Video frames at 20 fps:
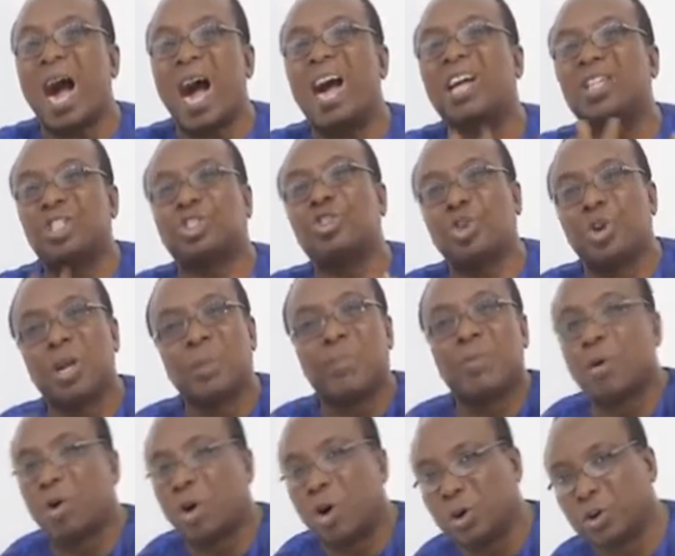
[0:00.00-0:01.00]

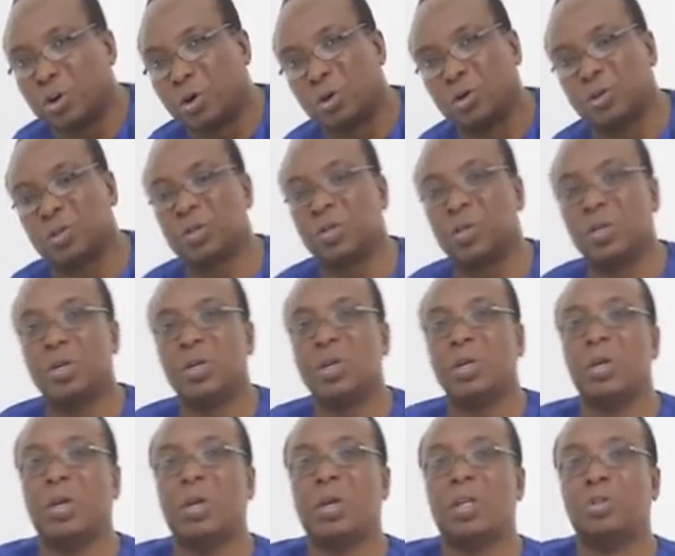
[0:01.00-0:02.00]
actionable conduct.
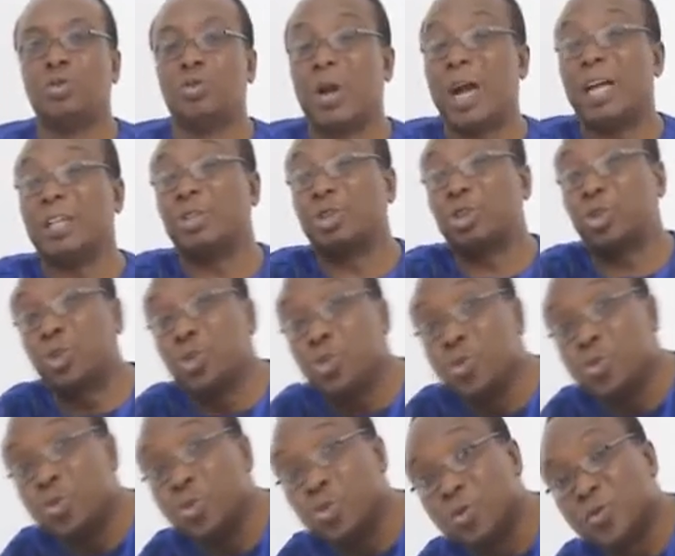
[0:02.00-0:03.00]
You can
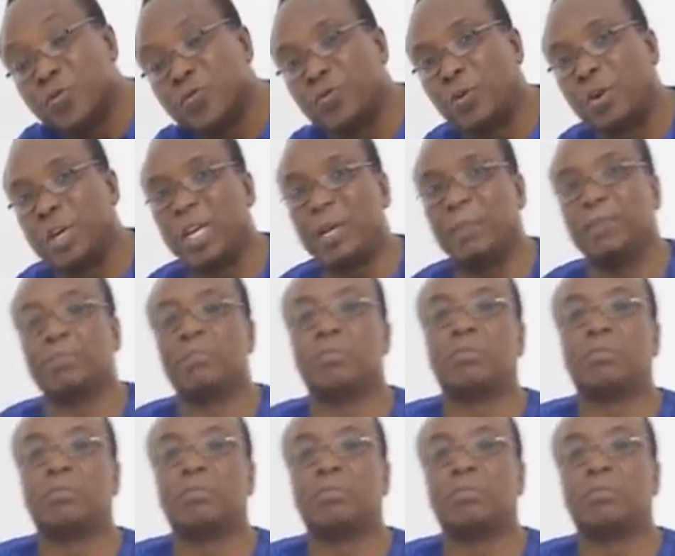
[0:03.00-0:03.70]
sue for them.